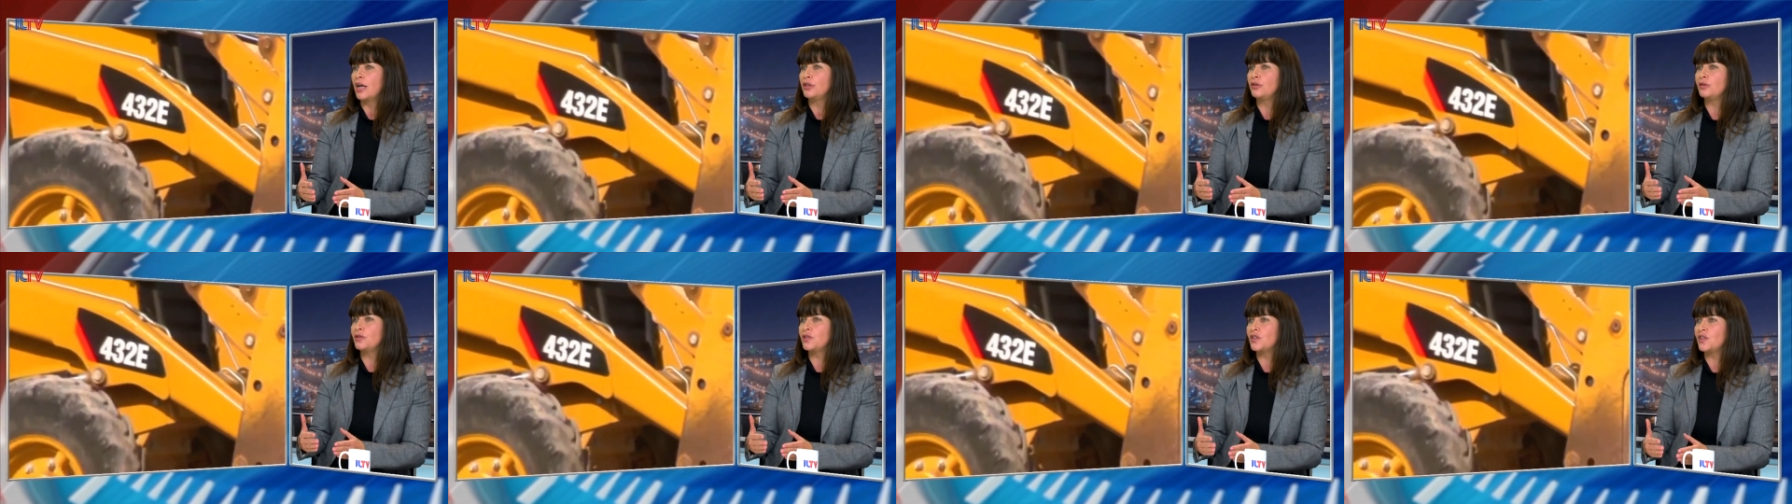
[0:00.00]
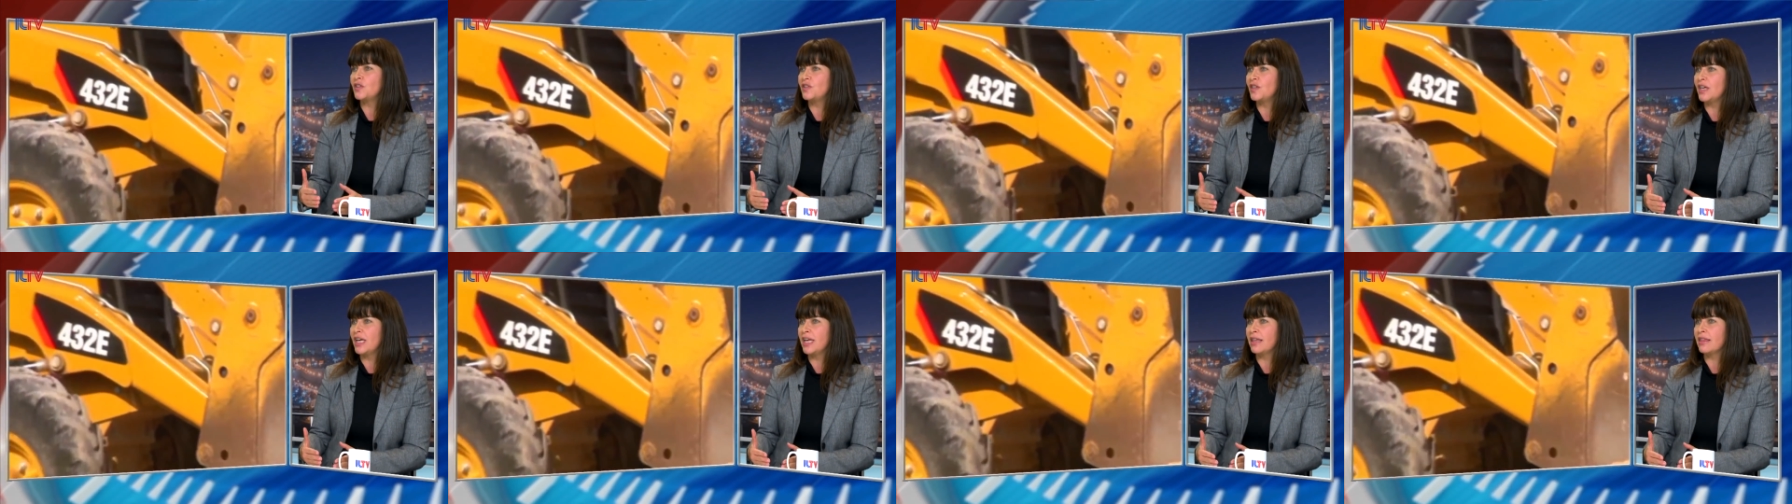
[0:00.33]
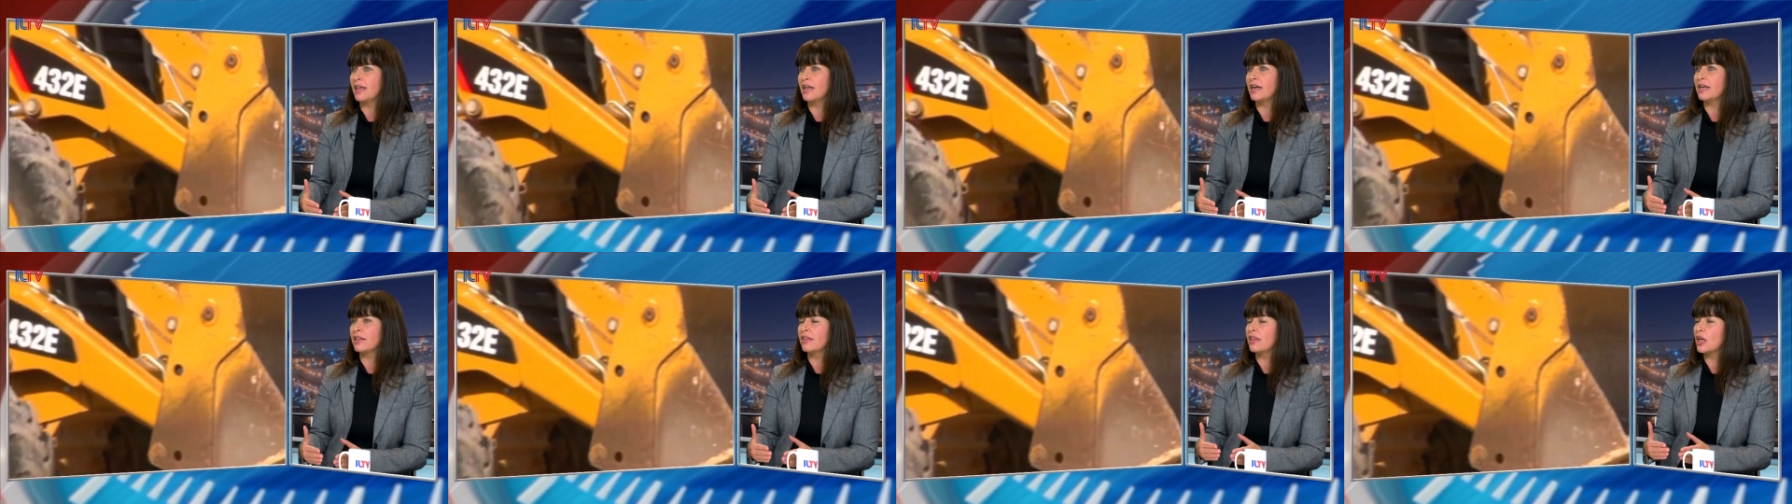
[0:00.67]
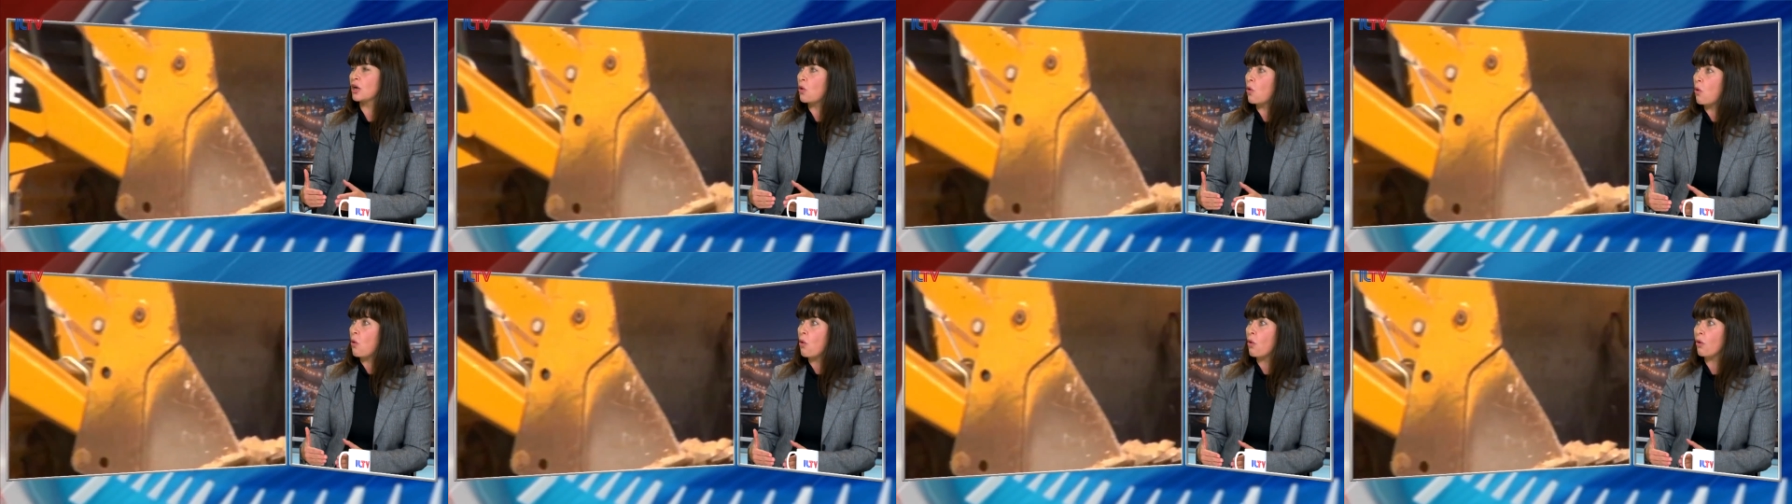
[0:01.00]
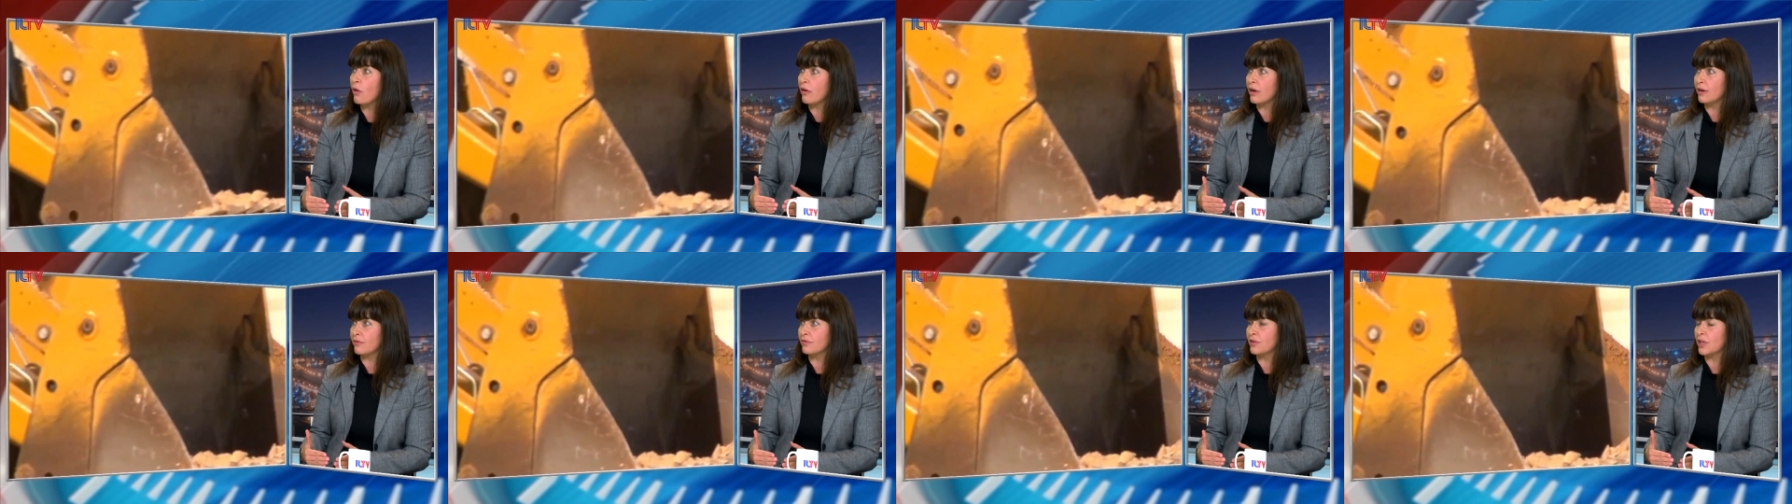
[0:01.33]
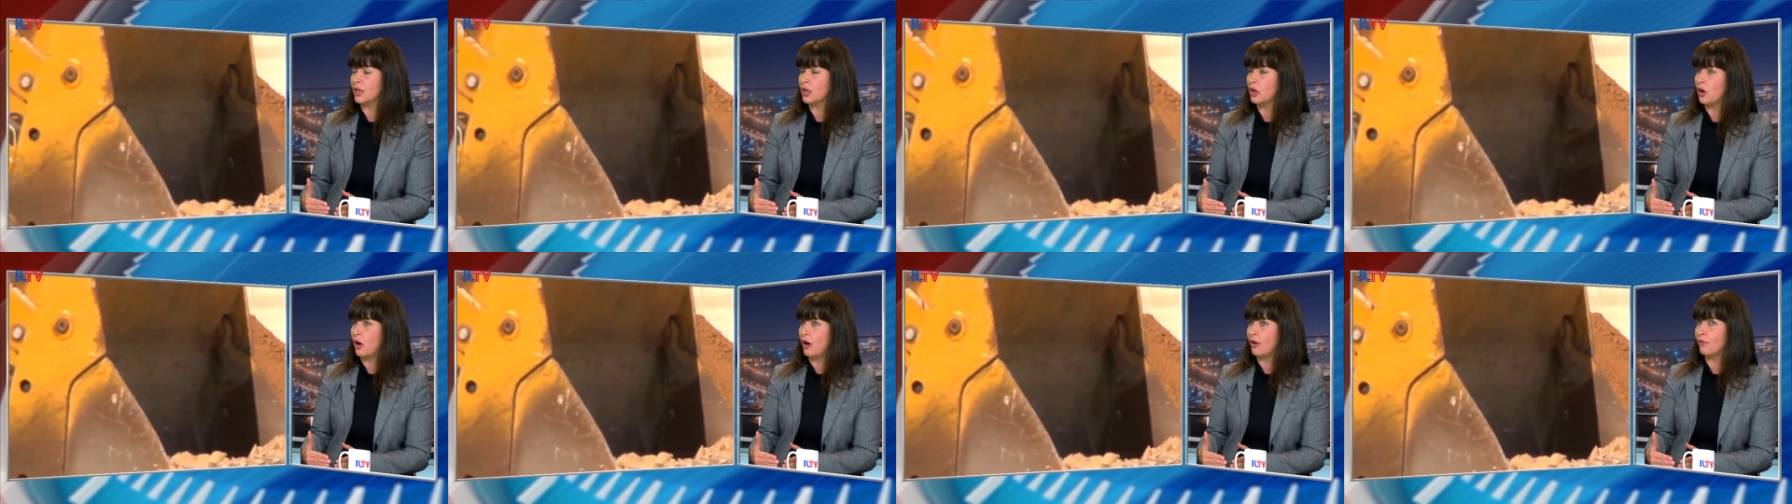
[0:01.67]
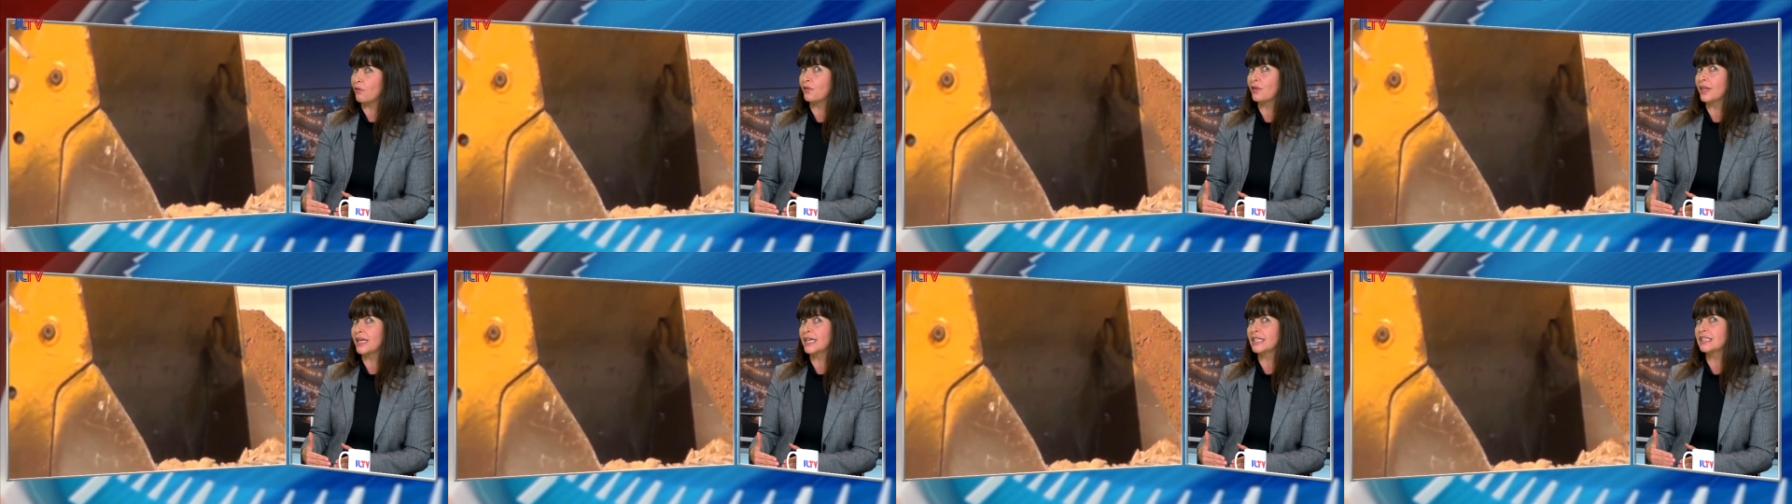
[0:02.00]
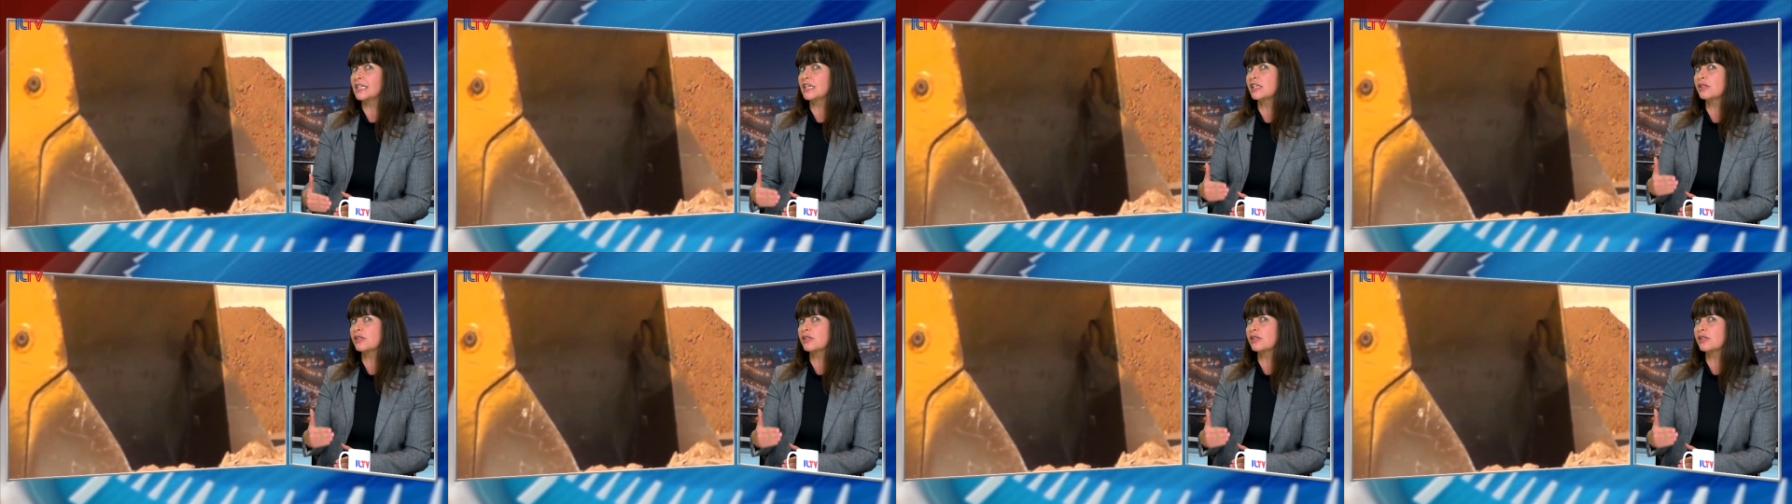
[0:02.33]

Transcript: you see that at the core of the conflict